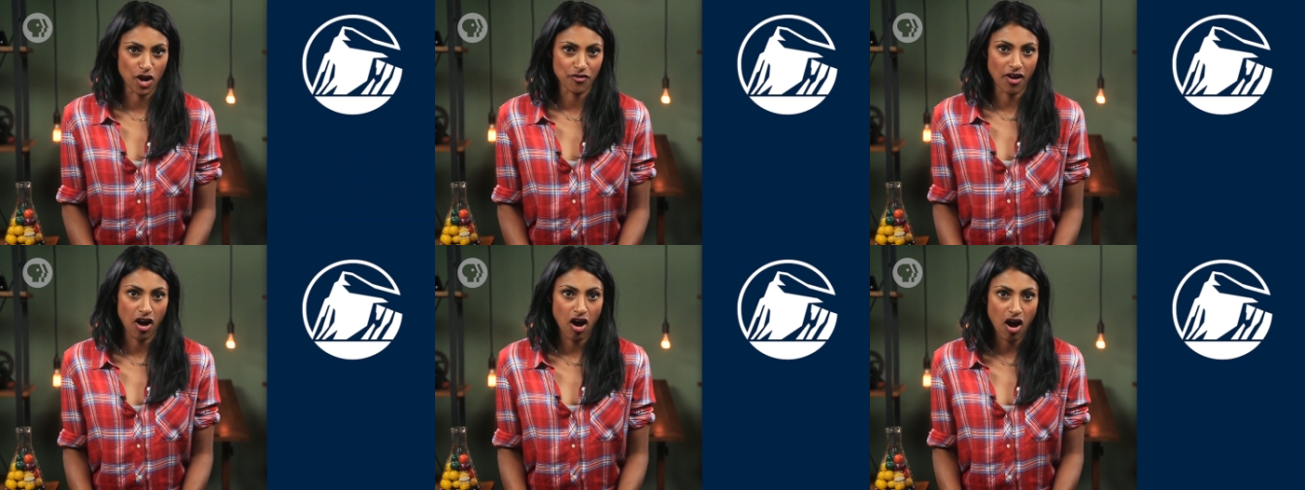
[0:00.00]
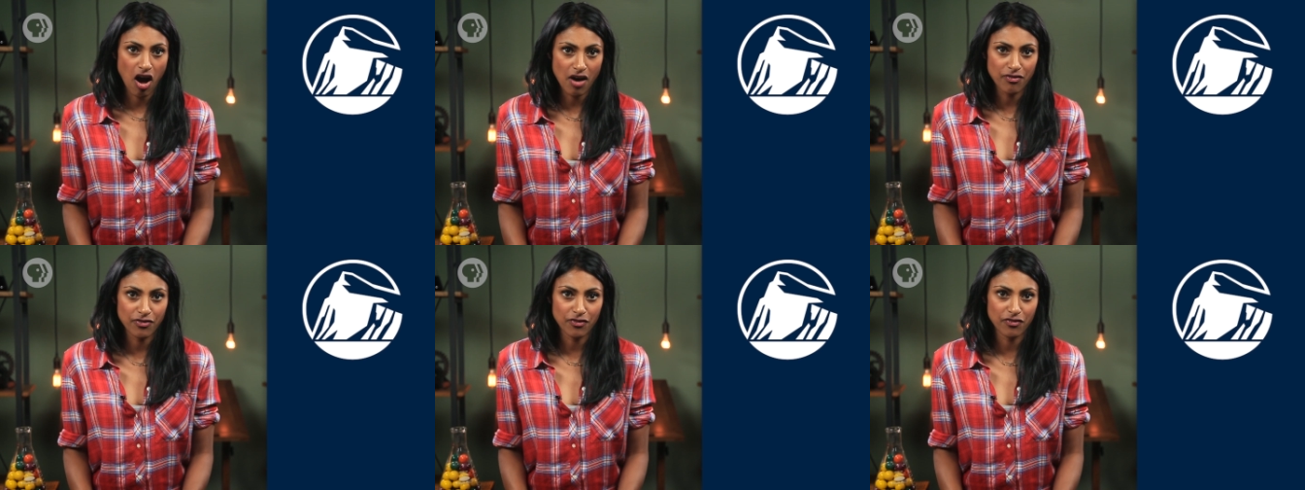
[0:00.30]
over
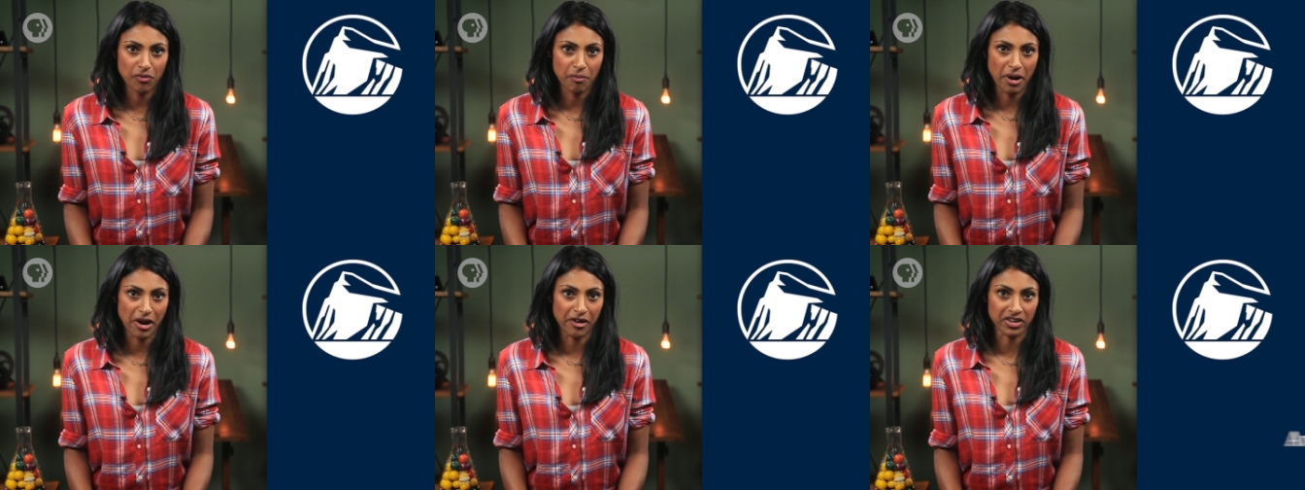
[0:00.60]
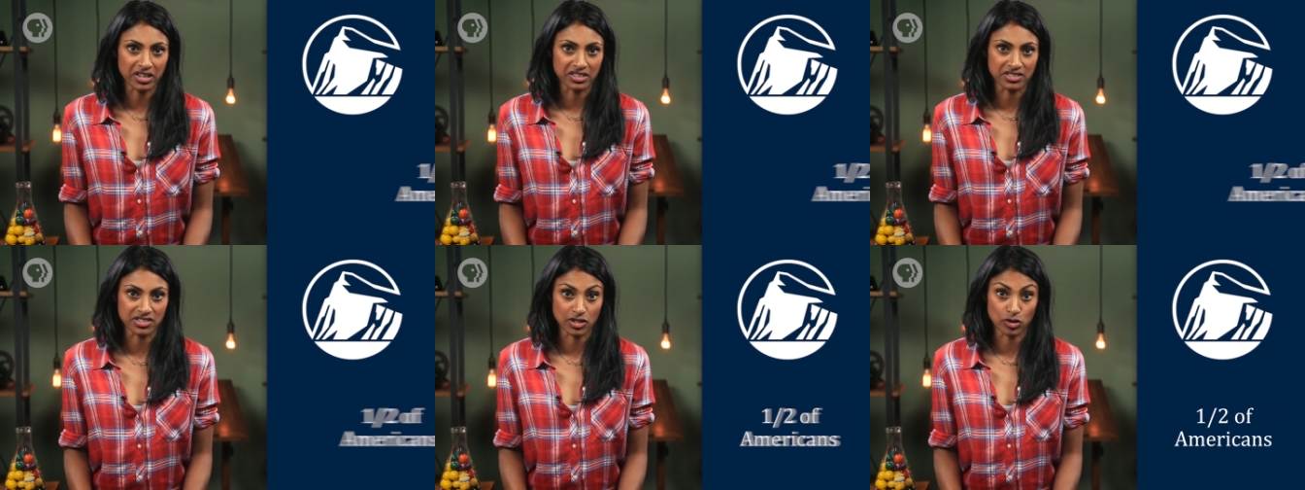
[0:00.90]
half of
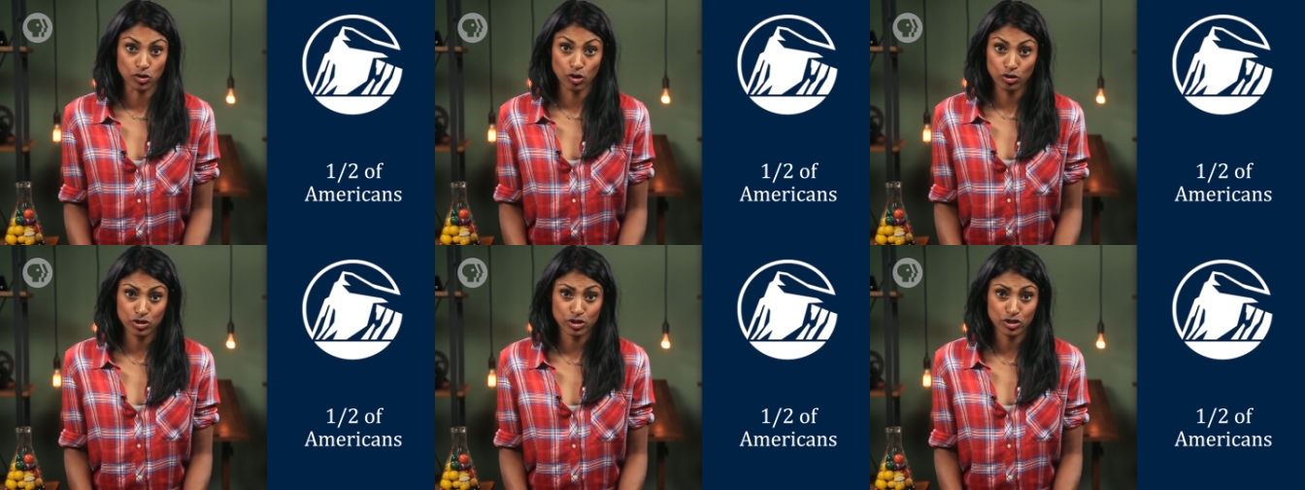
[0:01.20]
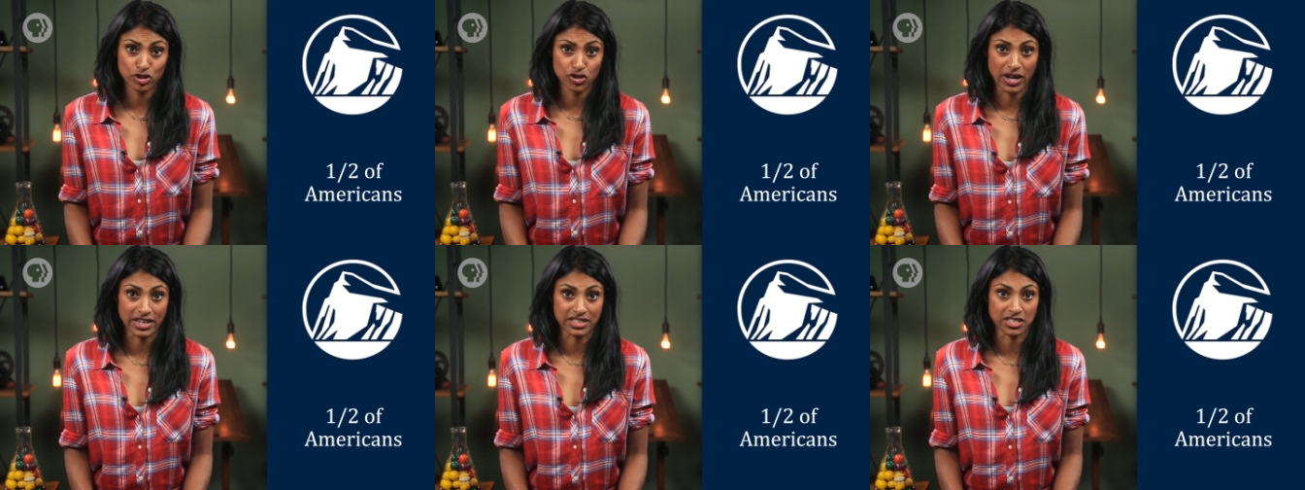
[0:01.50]
Americans are not
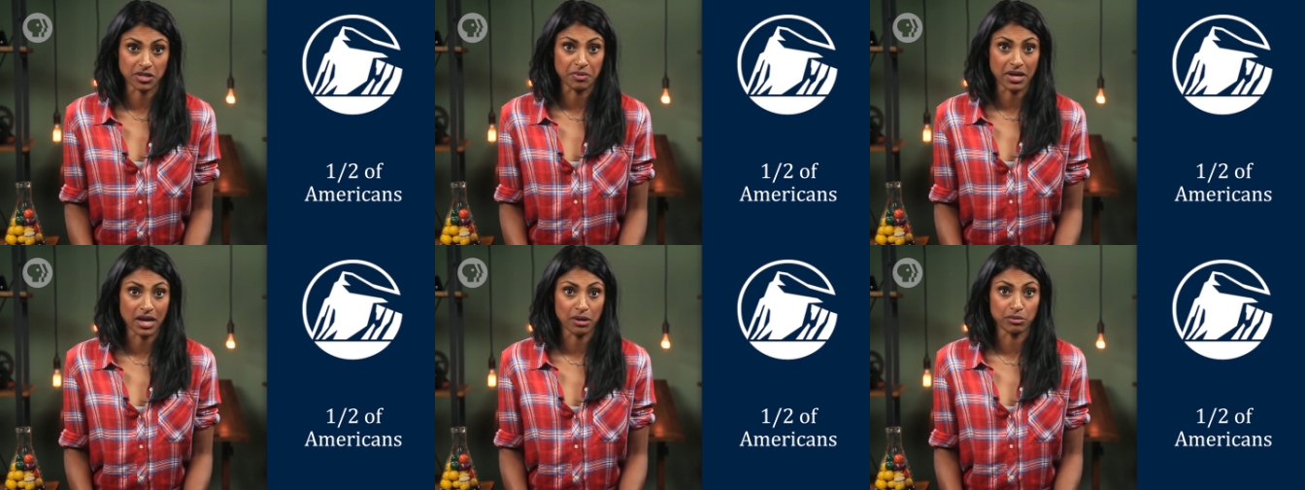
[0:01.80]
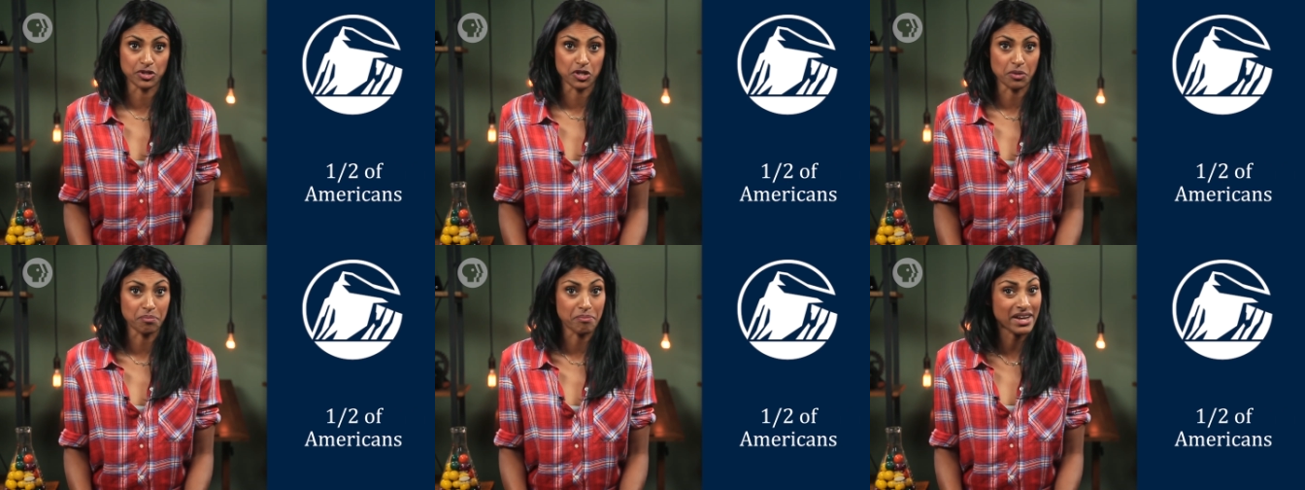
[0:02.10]
on track to be
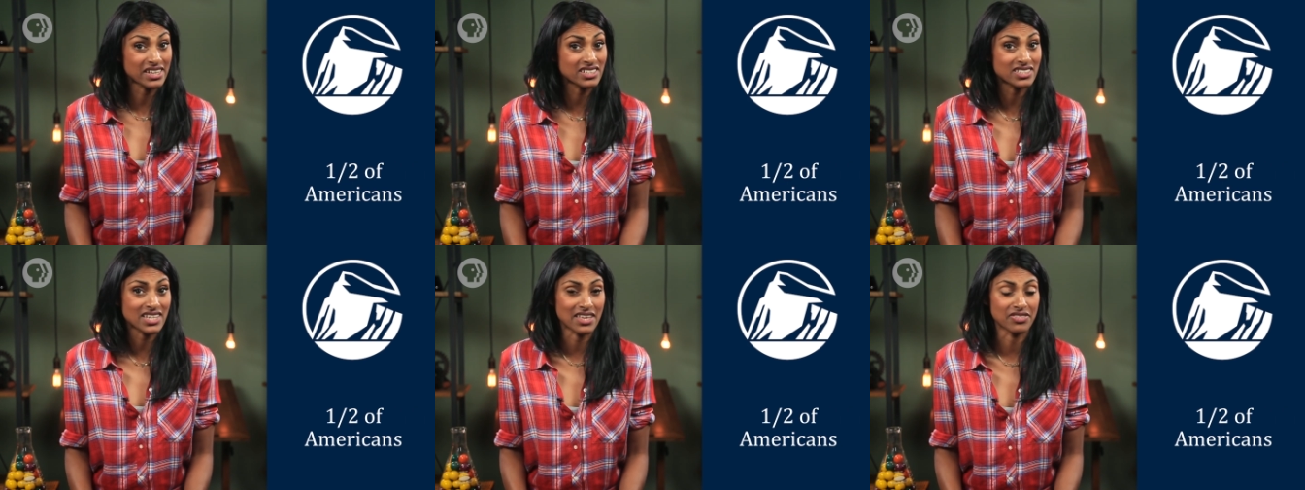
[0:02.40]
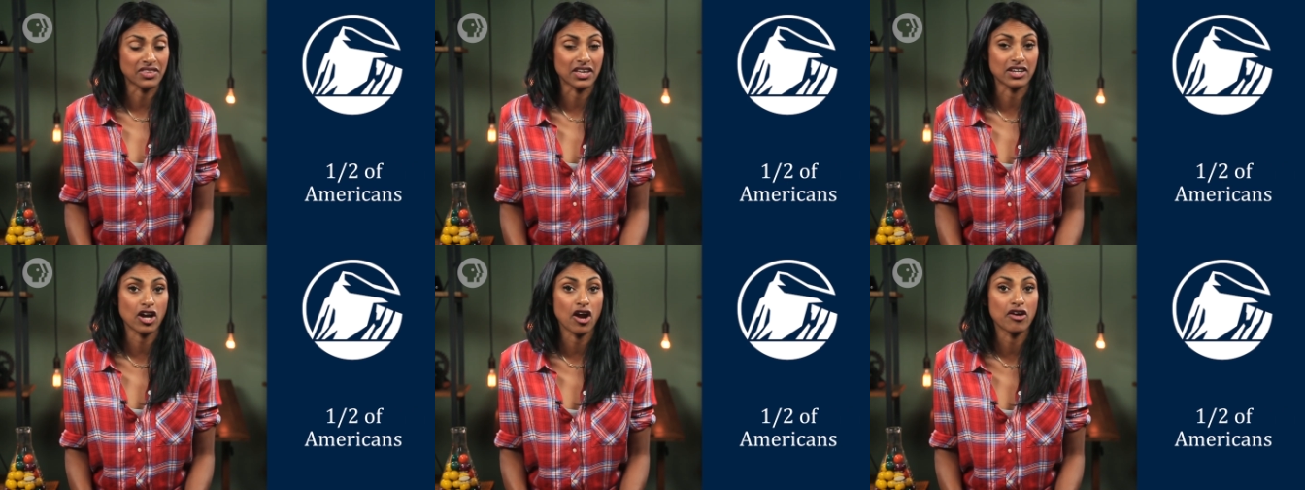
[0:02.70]
able to maintain their